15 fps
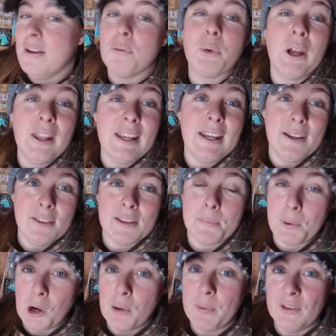Really, the
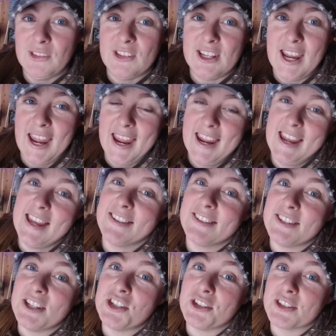purpose today is
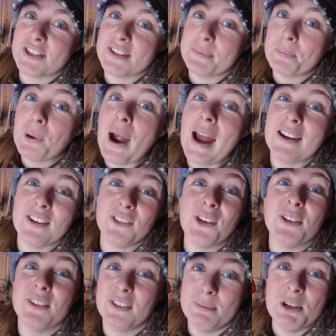to just practice
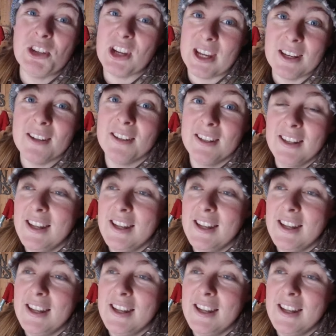on this machine,